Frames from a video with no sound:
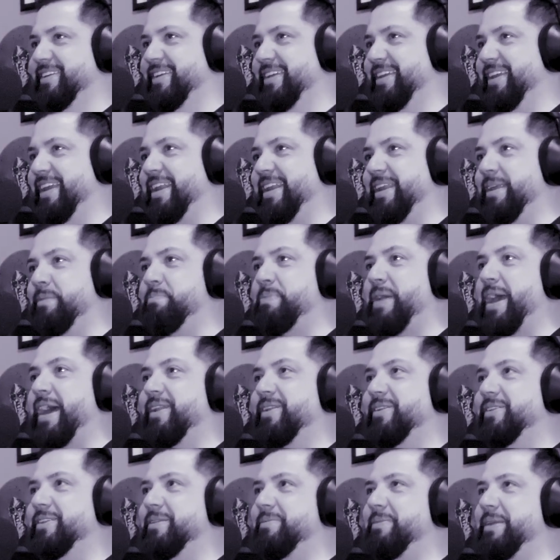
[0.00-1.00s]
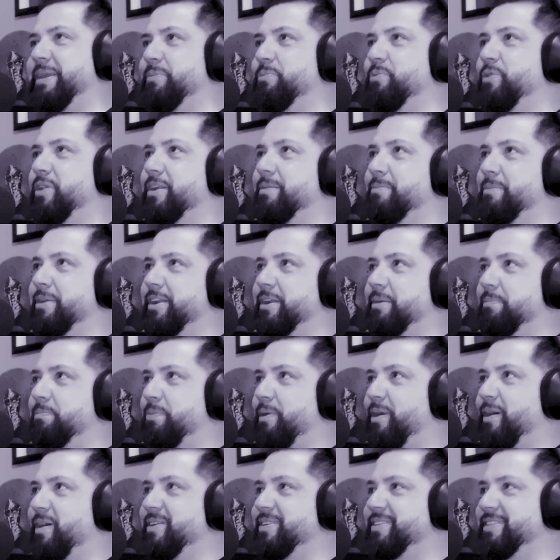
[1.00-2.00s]
And he battled him. He won him on a
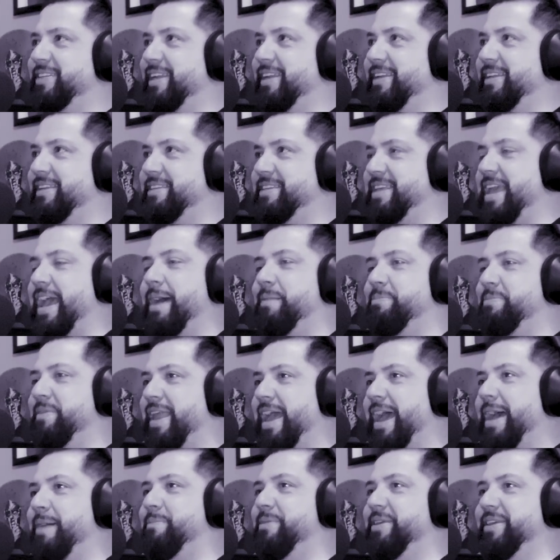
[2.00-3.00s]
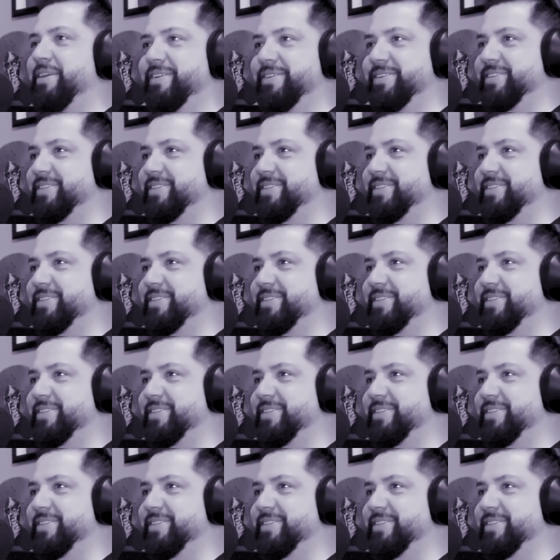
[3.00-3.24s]
bar saying "Dab Nabbit" or